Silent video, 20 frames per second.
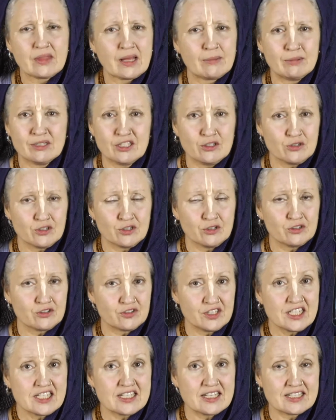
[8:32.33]
But those are not
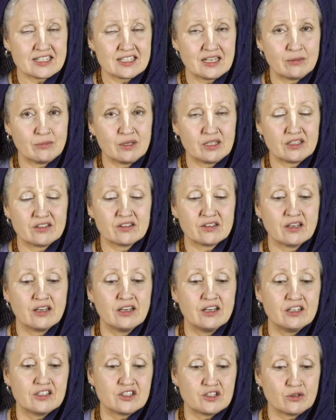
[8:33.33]
Krishna's limits.
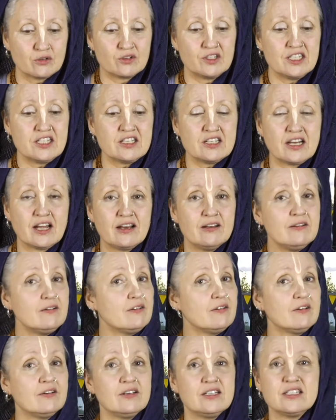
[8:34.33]
So Krishna
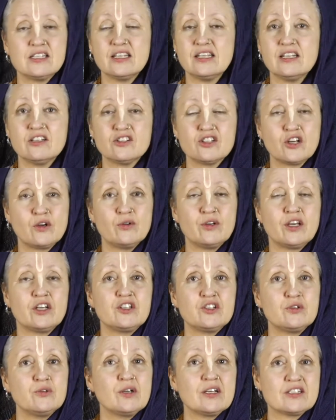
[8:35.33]
is here showing
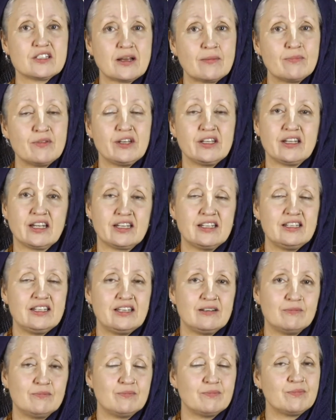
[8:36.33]
Arjuna something that he
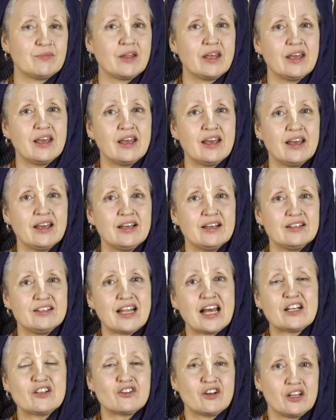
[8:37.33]

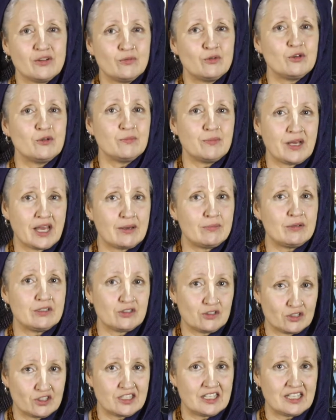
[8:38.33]
naturally wouldn't be able
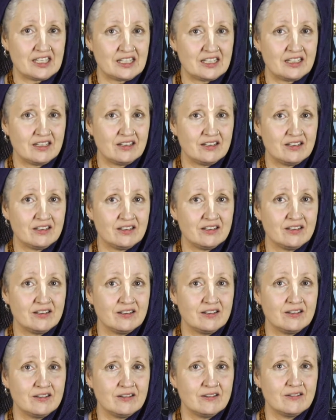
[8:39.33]
to see,
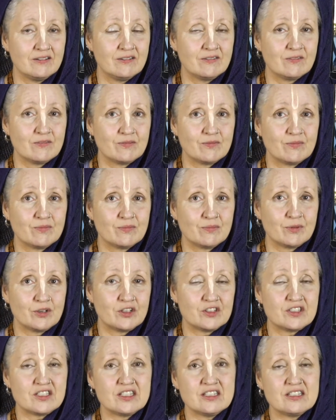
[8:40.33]

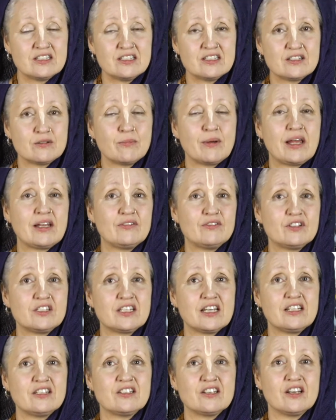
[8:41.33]
because this is a
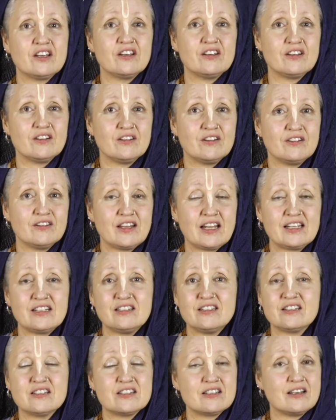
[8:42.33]
manifestation that
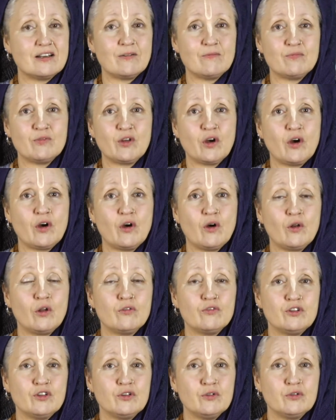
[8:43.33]
is all
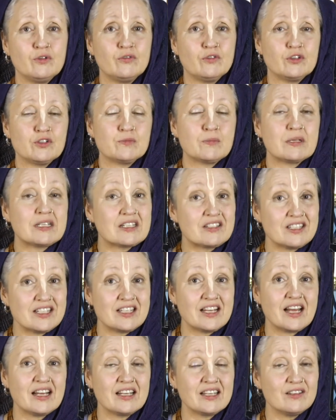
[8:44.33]
over the universe. But
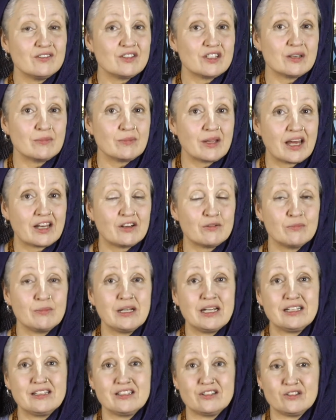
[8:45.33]
Krishna gives him that
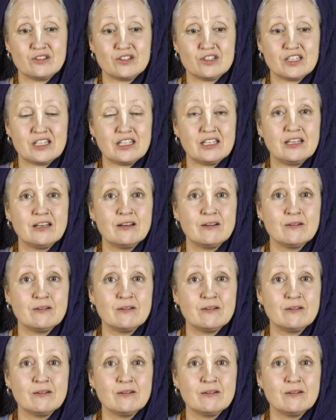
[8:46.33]
ability to see.